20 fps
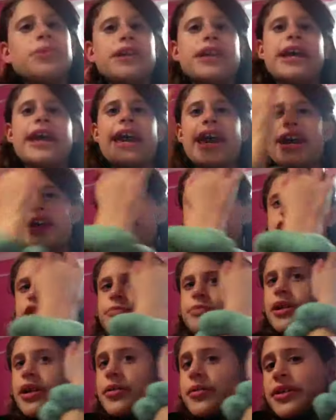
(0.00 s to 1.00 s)
put
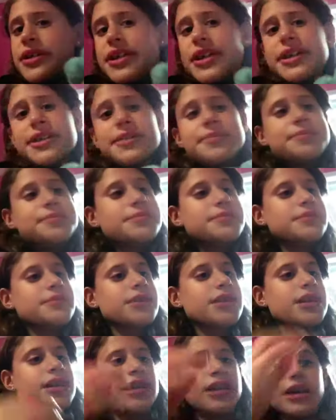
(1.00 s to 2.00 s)
hairspray with it
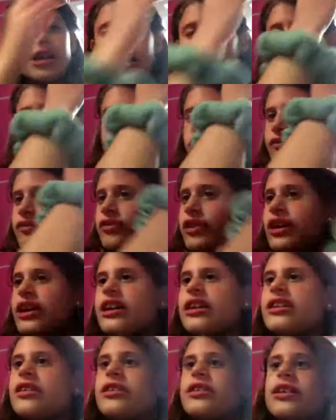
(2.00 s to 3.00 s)
if like
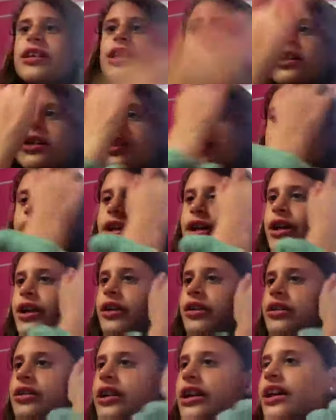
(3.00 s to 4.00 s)
your
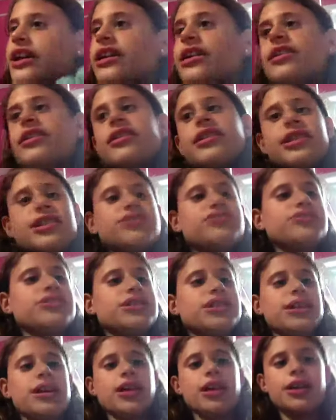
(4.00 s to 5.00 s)
hair like is
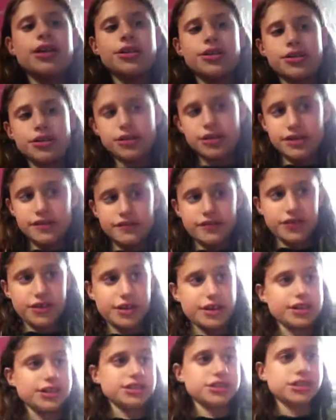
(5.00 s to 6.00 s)
really hard, or if your
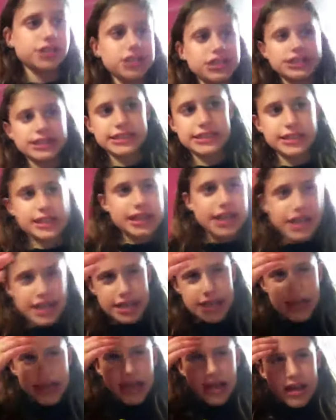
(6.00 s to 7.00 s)
hair is curly. Today
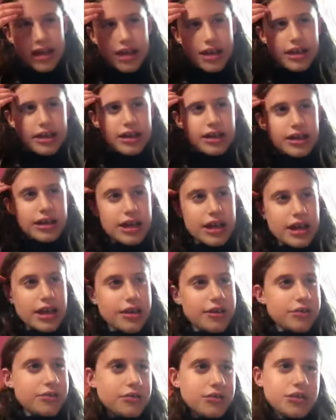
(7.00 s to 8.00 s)

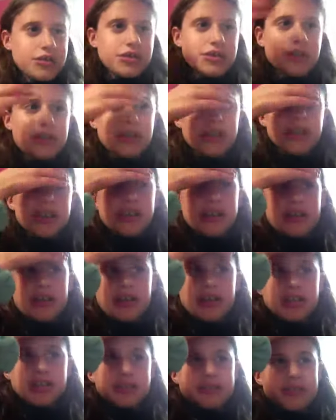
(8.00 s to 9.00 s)
I would need
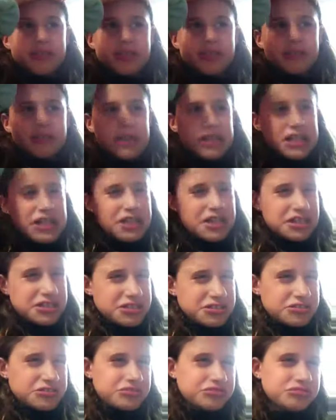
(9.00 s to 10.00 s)
hairspray. My hair
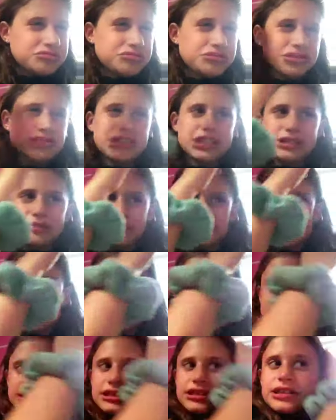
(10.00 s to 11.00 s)
is really
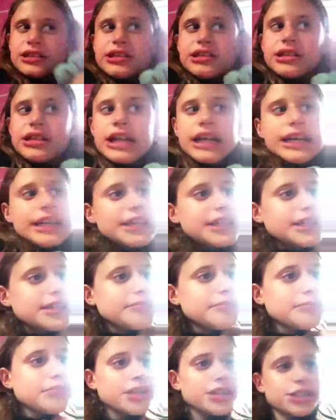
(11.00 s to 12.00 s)
messy. I
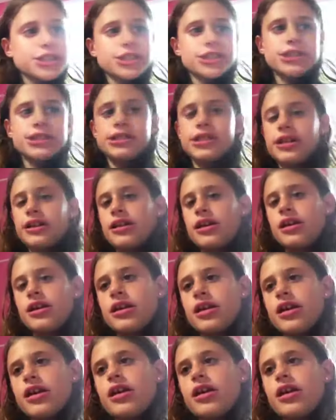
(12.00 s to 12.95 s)
didn't brush it today.